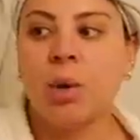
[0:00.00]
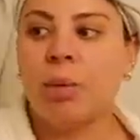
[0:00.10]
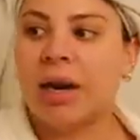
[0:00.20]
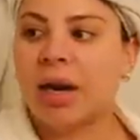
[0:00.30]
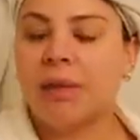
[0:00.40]

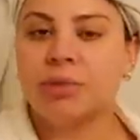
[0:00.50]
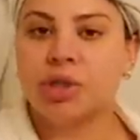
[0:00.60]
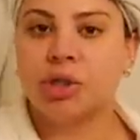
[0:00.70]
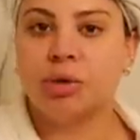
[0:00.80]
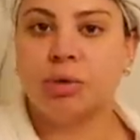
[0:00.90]
when it comes
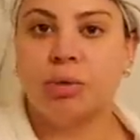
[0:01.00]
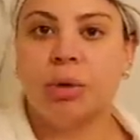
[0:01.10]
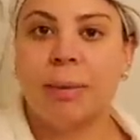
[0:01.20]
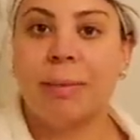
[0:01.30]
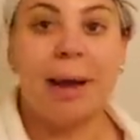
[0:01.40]

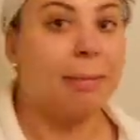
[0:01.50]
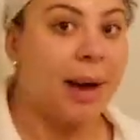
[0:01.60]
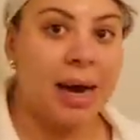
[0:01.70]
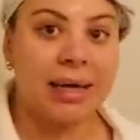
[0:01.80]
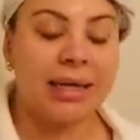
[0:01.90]
to my
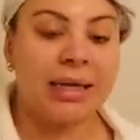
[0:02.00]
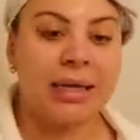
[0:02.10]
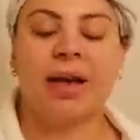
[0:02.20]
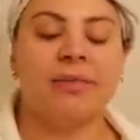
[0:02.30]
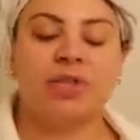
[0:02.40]

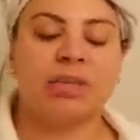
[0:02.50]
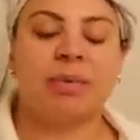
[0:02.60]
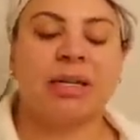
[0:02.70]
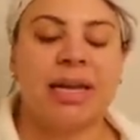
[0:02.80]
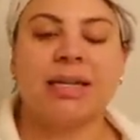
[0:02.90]
body, I've just
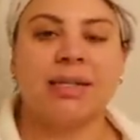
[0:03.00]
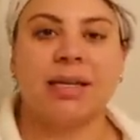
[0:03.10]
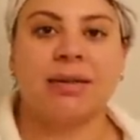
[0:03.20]
been lazy.